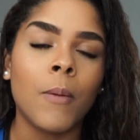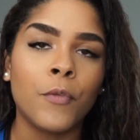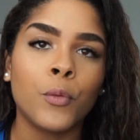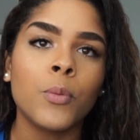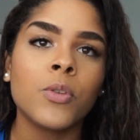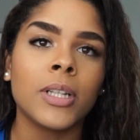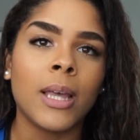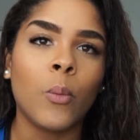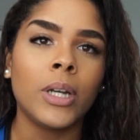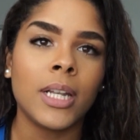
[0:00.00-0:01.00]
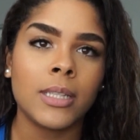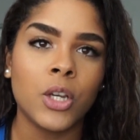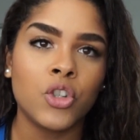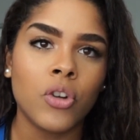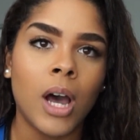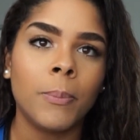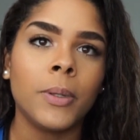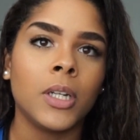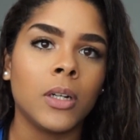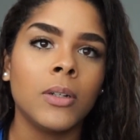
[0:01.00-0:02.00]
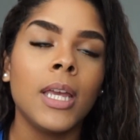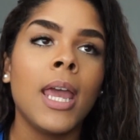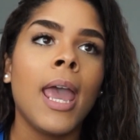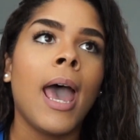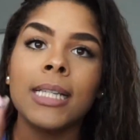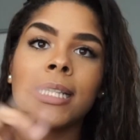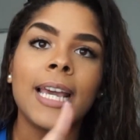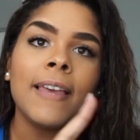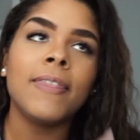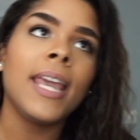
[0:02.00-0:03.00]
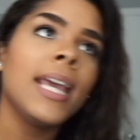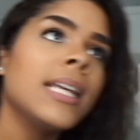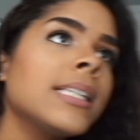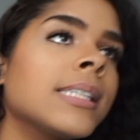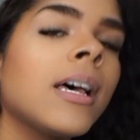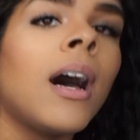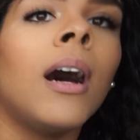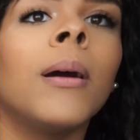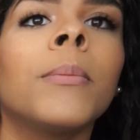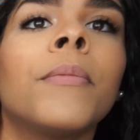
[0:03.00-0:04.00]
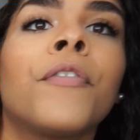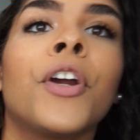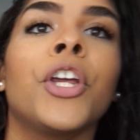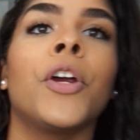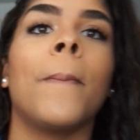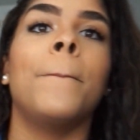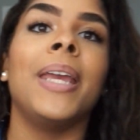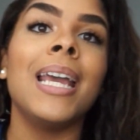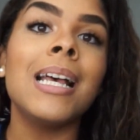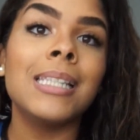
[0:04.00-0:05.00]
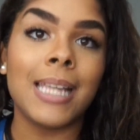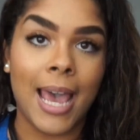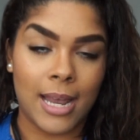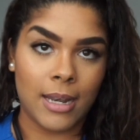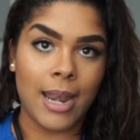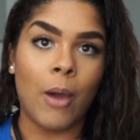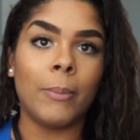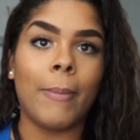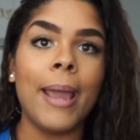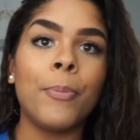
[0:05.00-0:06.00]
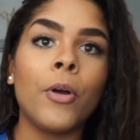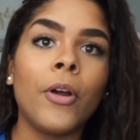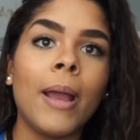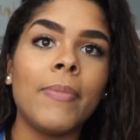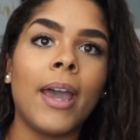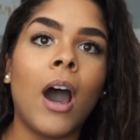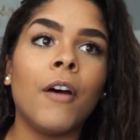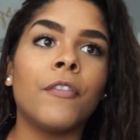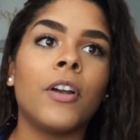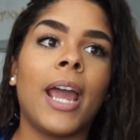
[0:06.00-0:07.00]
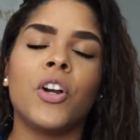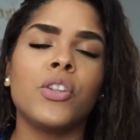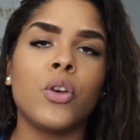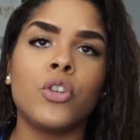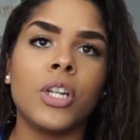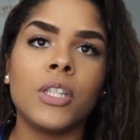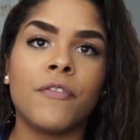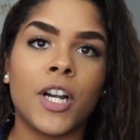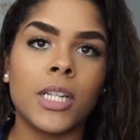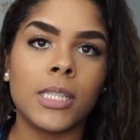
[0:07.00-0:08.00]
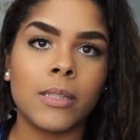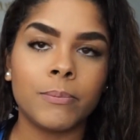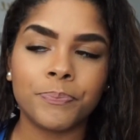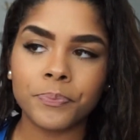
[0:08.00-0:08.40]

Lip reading: comfort room so that when it does drop, you know. Second thing is for your BSN. Now in my program, they offer your associates first.